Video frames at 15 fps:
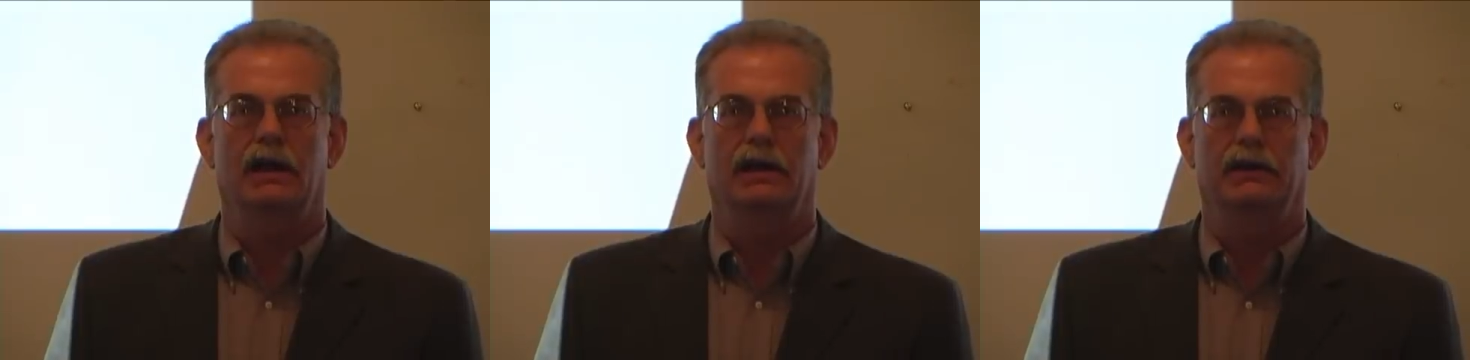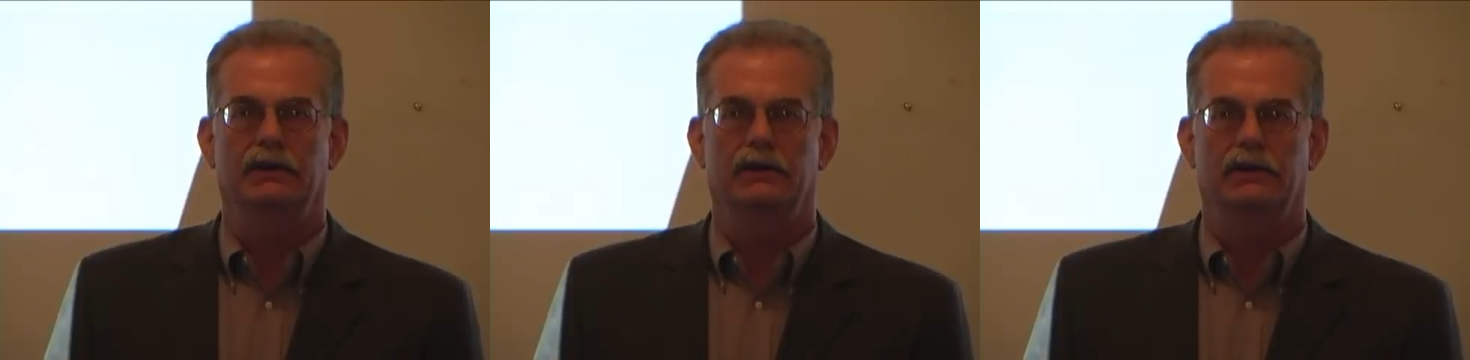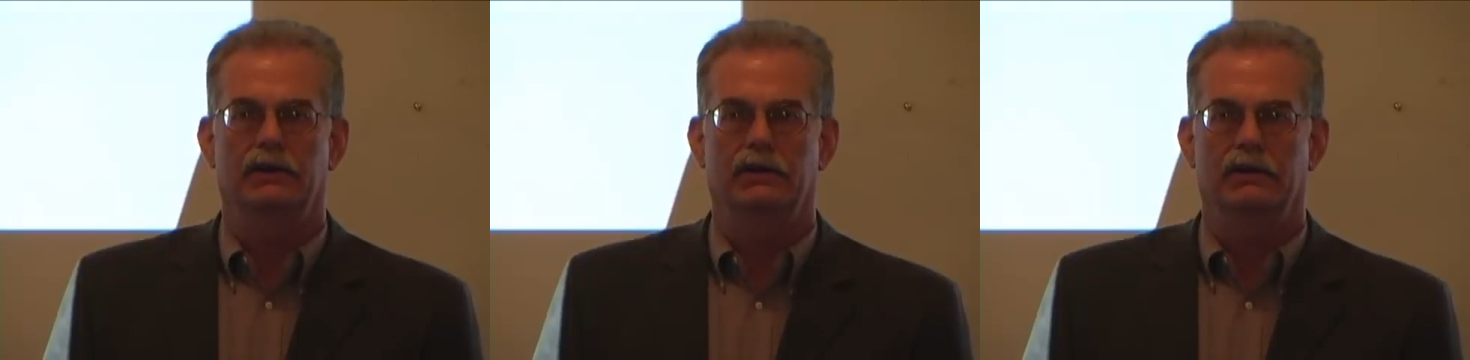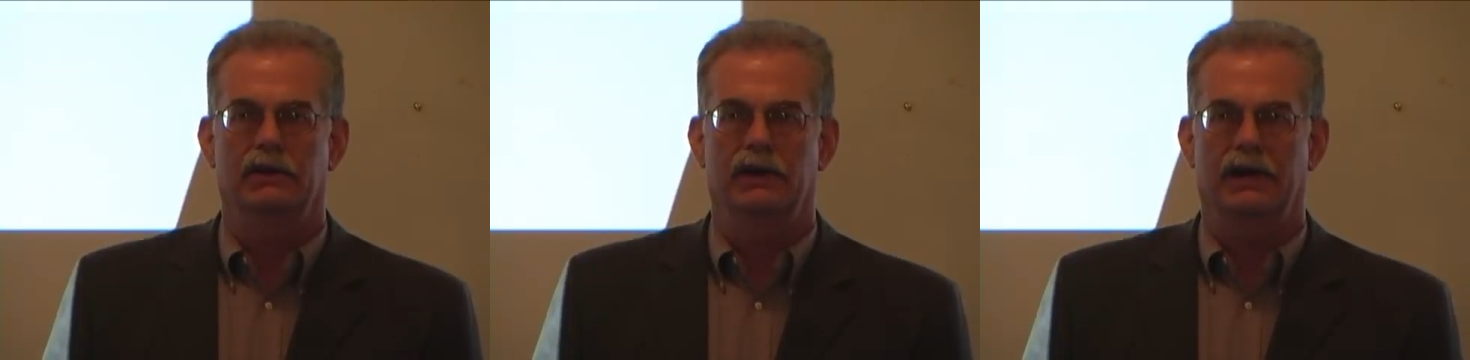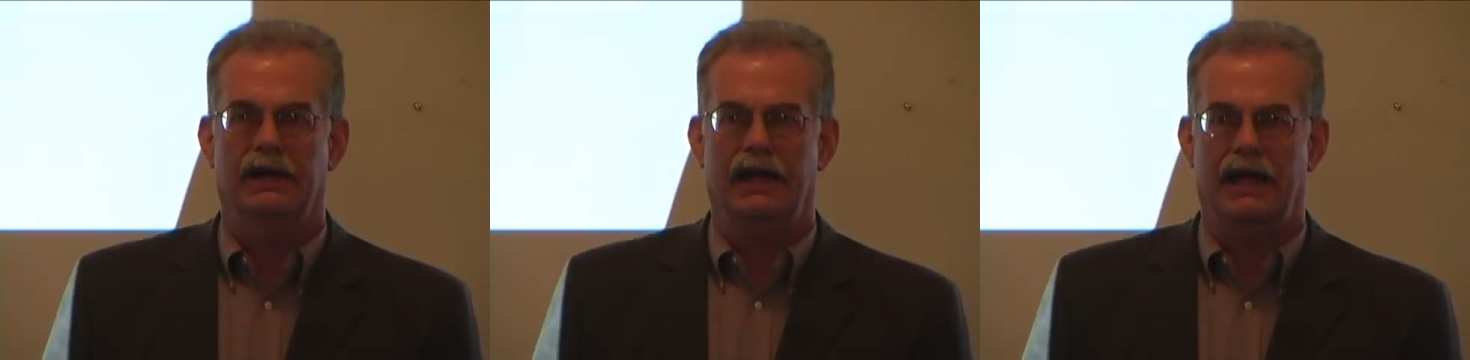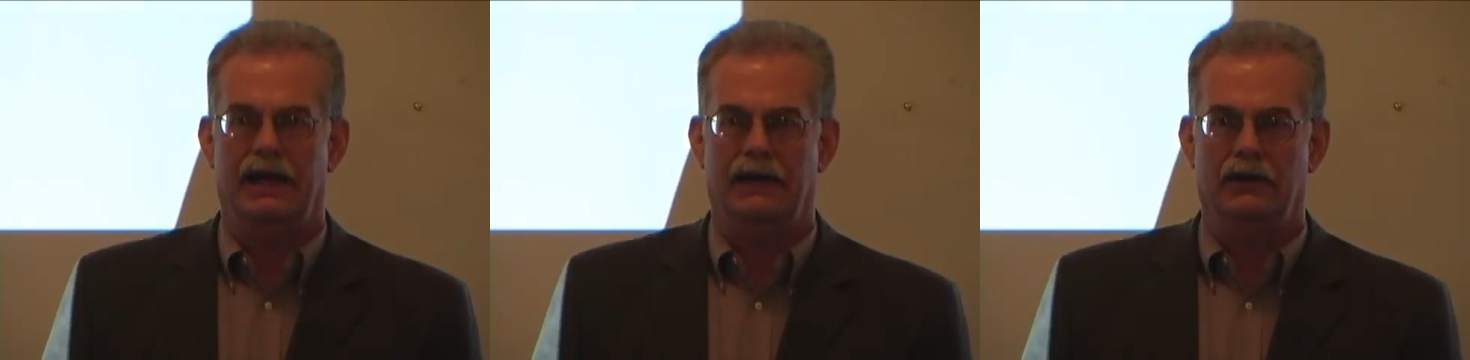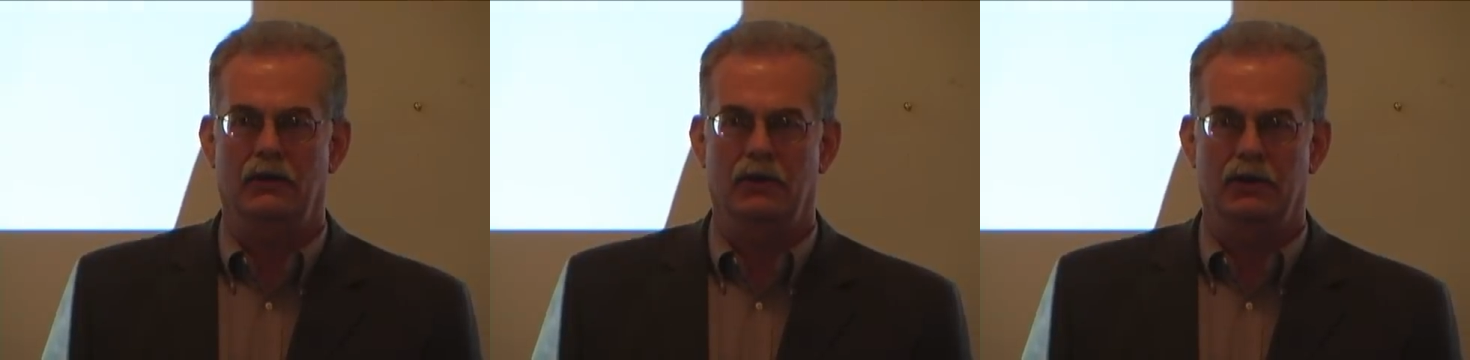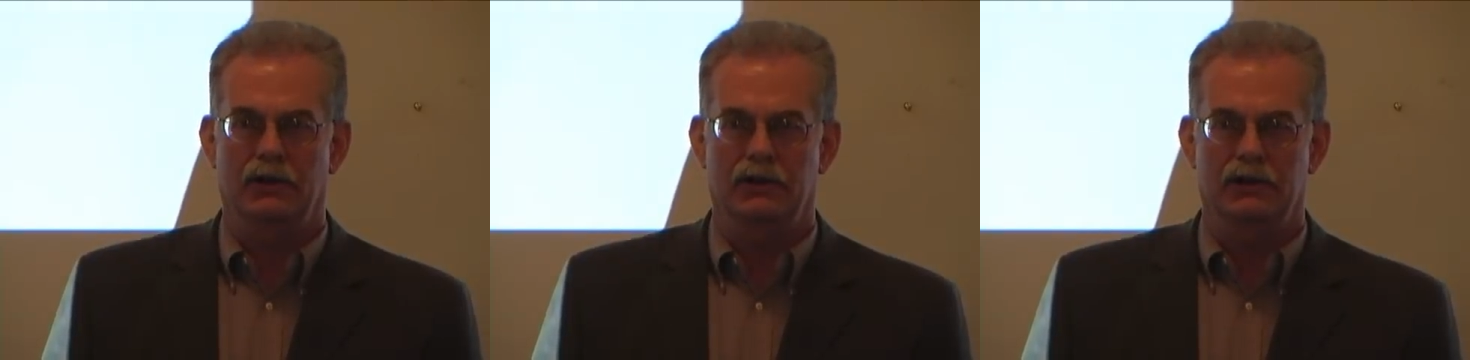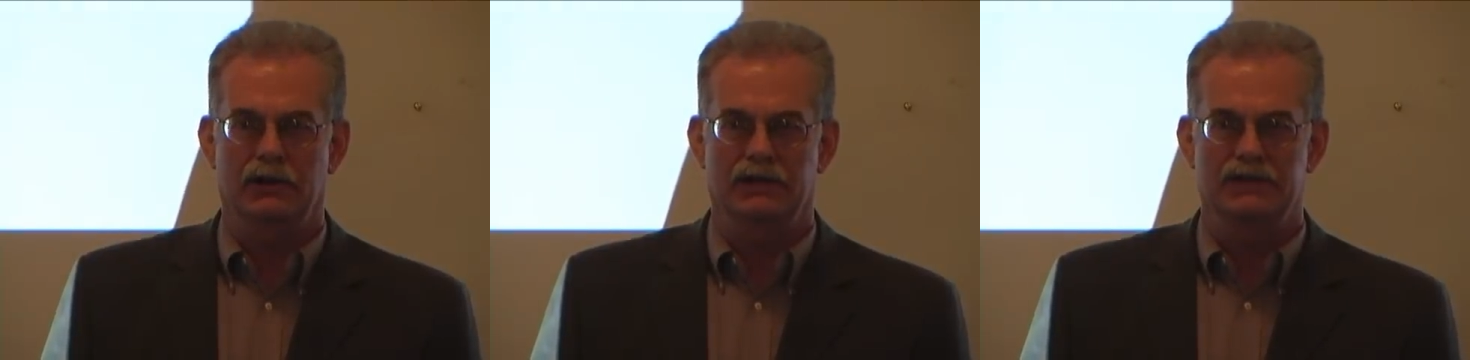under a categorical